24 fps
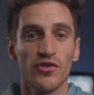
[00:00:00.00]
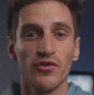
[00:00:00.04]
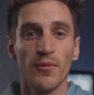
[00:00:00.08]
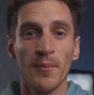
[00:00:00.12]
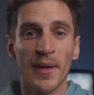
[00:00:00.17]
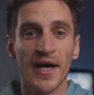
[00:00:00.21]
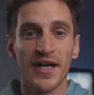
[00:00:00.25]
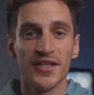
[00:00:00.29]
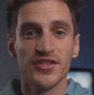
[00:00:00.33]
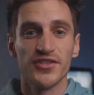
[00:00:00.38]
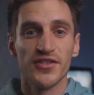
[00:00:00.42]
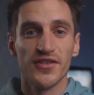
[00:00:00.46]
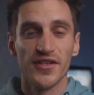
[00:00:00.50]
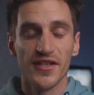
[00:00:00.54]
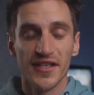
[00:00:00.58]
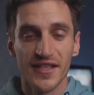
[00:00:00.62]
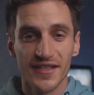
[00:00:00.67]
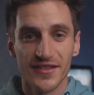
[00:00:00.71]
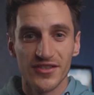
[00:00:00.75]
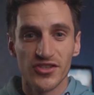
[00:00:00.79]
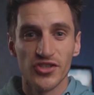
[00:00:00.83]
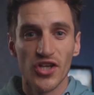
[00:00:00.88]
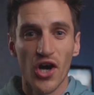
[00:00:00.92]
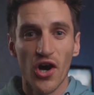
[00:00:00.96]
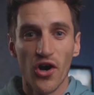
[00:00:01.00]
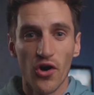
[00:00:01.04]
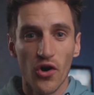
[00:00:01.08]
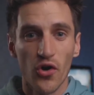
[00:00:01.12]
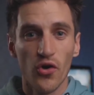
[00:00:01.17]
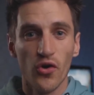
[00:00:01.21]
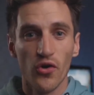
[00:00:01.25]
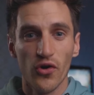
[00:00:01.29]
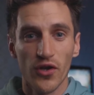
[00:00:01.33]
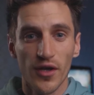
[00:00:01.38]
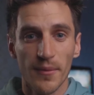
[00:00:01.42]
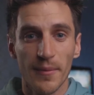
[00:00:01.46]
to remind you that it's not
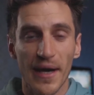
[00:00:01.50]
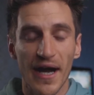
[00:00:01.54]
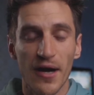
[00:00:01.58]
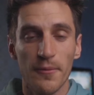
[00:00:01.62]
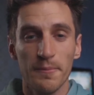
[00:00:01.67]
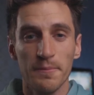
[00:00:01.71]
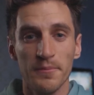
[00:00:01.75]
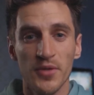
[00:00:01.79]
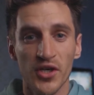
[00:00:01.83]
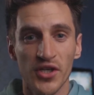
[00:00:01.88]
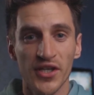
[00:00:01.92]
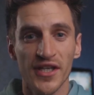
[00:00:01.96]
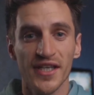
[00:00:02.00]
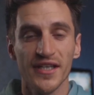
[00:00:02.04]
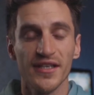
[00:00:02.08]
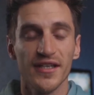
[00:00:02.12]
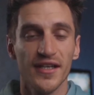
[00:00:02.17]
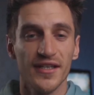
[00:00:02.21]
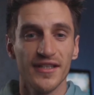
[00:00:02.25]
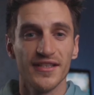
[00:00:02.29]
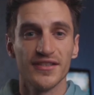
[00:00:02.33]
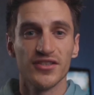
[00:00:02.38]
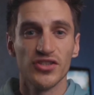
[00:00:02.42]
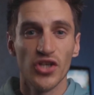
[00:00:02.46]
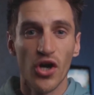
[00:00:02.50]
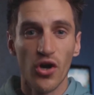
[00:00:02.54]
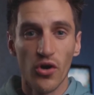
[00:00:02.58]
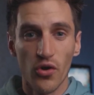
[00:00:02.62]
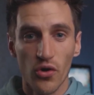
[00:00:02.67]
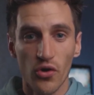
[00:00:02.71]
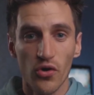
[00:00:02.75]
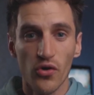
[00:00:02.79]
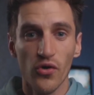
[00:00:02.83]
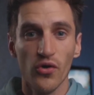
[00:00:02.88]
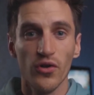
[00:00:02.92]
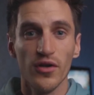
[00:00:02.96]
all about money and it's not
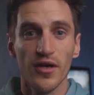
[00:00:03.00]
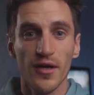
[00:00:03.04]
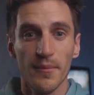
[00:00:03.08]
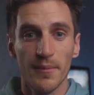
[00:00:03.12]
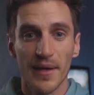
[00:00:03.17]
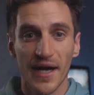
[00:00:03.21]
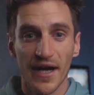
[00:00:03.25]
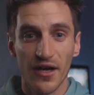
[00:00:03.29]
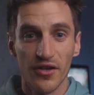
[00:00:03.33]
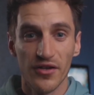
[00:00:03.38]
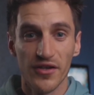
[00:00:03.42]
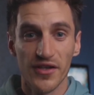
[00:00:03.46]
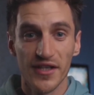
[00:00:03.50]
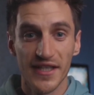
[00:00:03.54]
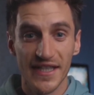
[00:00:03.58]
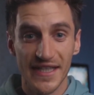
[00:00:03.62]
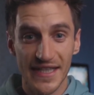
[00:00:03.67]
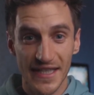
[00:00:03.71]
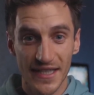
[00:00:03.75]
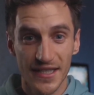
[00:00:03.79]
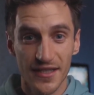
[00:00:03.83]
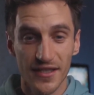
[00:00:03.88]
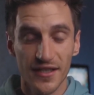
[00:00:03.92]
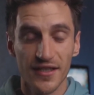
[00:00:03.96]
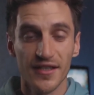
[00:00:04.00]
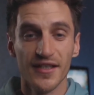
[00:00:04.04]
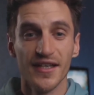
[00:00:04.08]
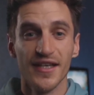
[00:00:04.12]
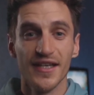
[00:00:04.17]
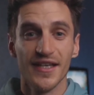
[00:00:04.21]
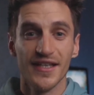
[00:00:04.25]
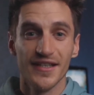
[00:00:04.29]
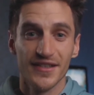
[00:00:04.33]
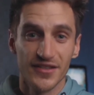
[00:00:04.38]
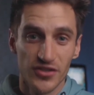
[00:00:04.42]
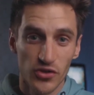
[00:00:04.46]
all about the gear.
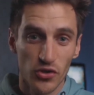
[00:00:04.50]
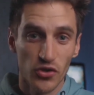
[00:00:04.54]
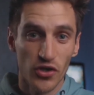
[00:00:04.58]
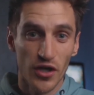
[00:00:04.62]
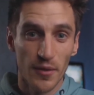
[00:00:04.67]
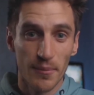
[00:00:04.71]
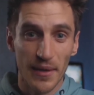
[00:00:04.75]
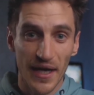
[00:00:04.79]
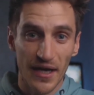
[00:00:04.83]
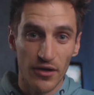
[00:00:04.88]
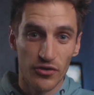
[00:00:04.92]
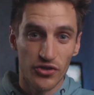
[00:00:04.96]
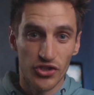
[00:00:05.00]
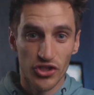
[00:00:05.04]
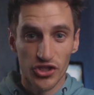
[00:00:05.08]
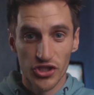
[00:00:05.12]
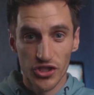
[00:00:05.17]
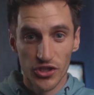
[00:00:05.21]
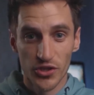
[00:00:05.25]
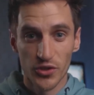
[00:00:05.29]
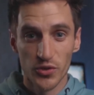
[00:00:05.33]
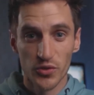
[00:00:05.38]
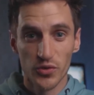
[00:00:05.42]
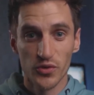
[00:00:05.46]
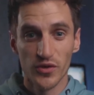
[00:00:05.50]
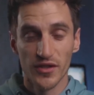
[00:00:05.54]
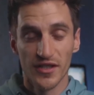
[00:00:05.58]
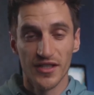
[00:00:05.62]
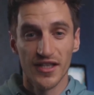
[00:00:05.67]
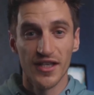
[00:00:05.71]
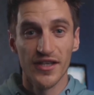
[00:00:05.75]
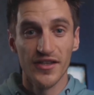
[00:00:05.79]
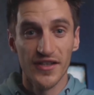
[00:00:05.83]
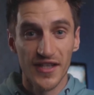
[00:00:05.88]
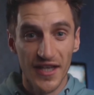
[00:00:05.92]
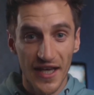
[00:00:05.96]
It's all about you
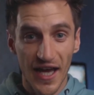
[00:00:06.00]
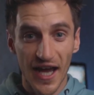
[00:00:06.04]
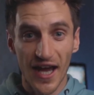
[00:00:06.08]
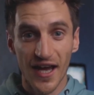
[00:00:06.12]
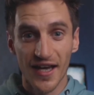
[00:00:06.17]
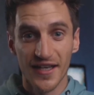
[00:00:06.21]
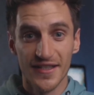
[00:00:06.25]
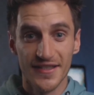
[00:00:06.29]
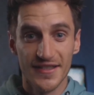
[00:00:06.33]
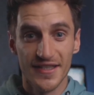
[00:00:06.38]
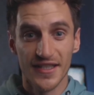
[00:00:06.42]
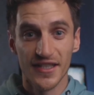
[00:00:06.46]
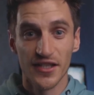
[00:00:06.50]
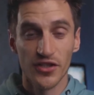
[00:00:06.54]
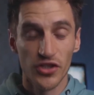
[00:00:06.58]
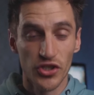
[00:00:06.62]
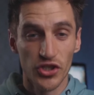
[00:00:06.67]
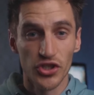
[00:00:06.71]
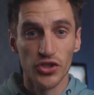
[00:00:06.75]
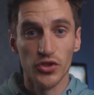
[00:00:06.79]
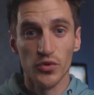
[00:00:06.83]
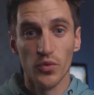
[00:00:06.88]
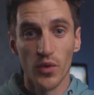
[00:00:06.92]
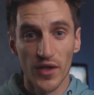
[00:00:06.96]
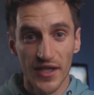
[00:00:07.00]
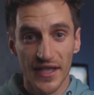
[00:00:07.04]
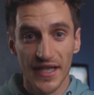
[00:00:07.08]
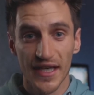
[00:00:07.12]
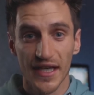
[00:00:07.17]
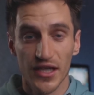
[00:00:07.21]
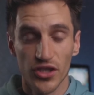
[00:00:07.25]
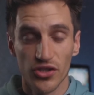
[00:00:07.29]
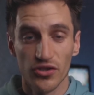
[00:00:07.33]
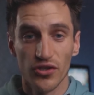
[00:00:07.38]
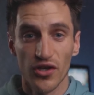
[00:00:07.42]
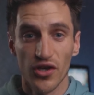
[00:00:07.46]
and the idea that you want to
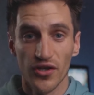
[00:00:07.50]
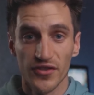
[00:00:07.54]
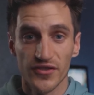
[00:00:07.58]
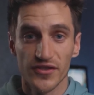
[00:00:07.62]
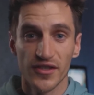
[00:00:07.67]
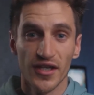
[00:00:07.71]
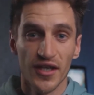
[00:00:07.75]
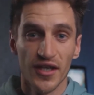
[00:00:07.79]
get across.